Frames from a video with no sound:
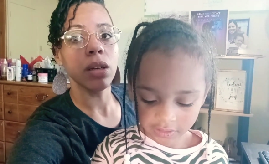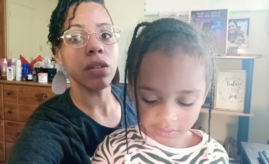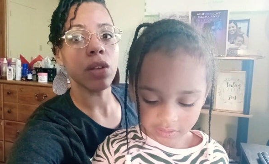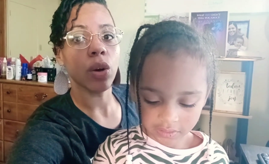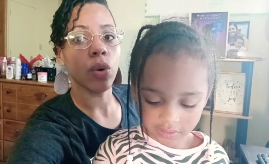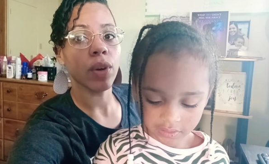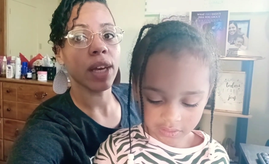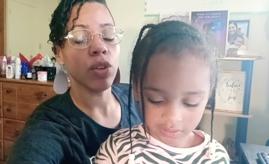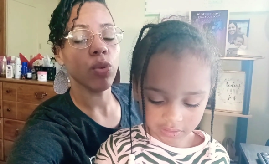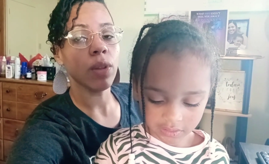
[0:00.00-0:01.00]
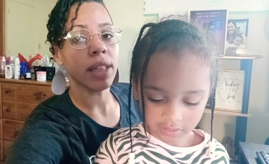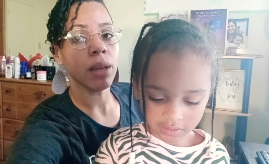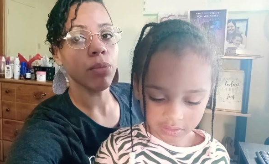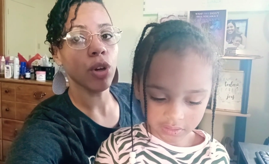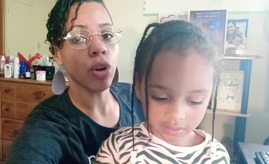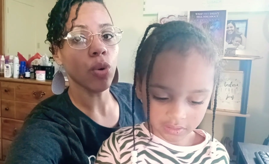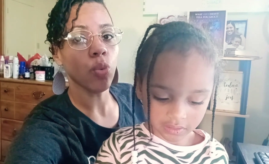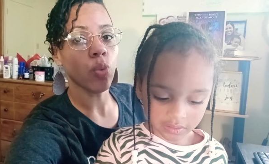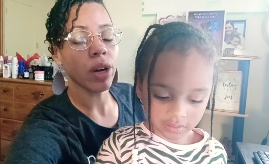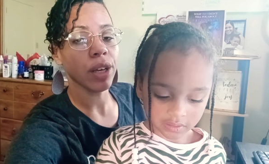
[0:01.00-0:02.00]
Speaker 1: So can you let them know
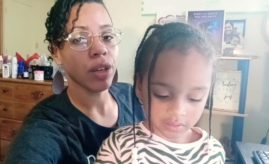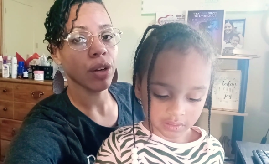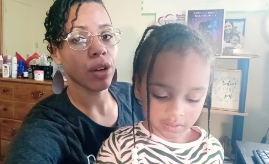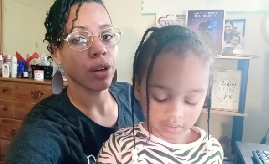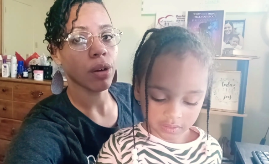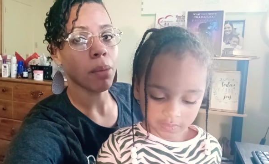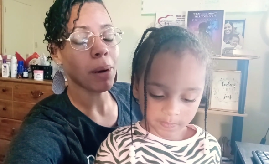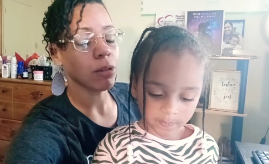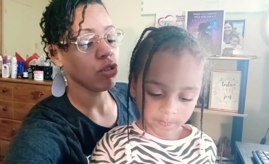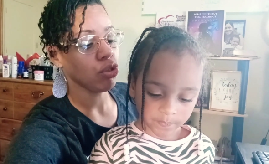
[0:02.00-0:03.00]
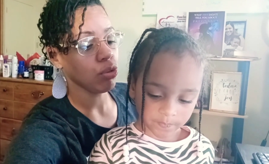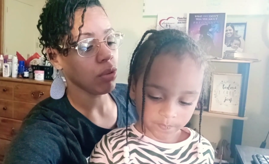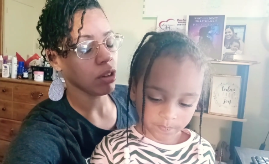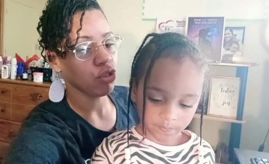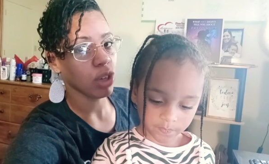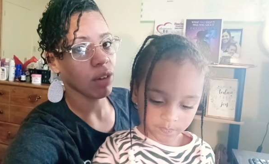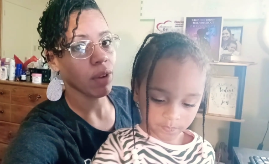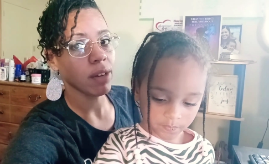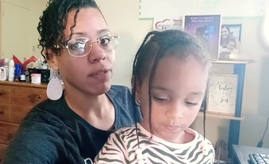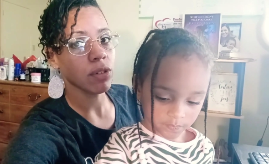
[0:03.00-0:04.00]
what you're about to do? Aren't you getting ready
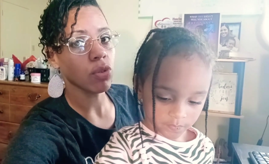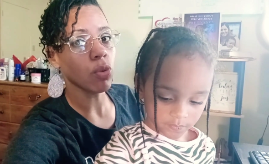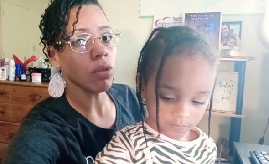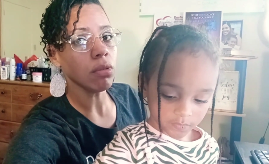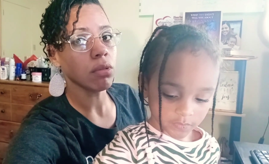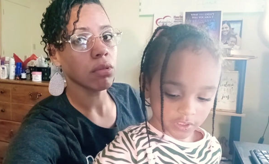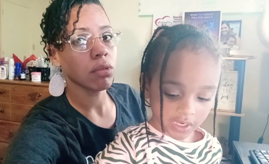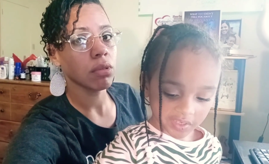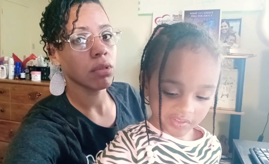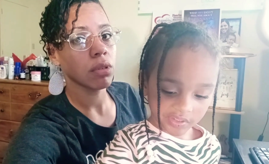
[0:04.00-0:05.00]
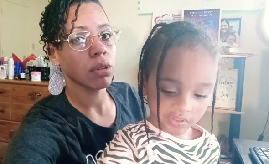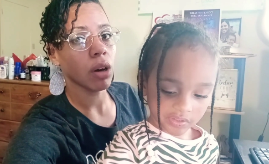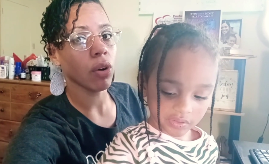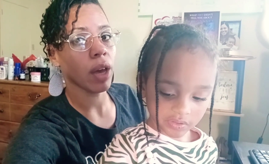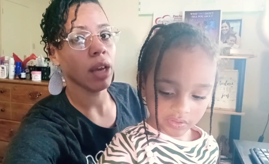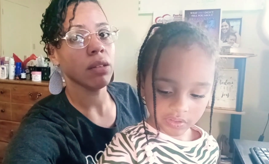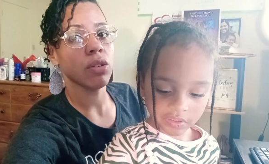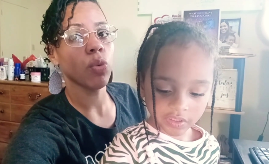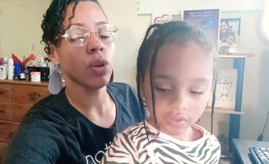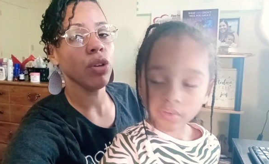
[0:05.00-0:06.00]
for school? Yes. Okay, so
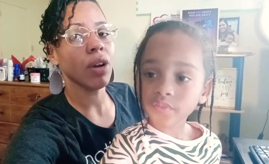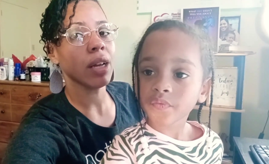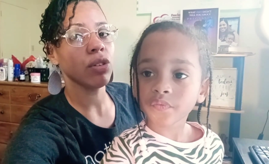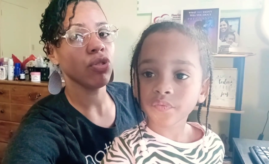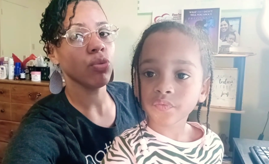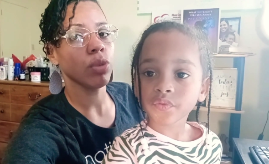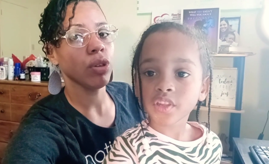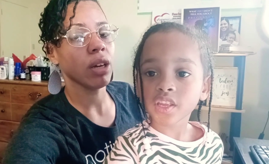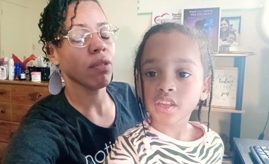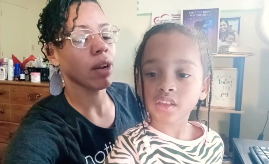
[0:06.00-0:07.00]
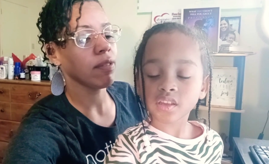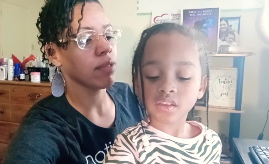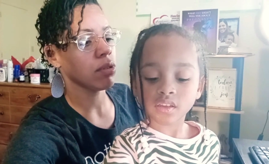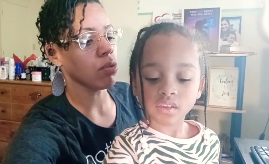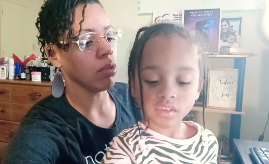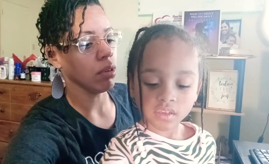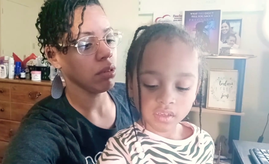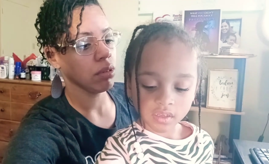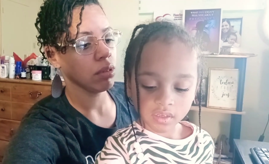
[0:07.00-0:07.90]
what do you got to do when you get ready for school?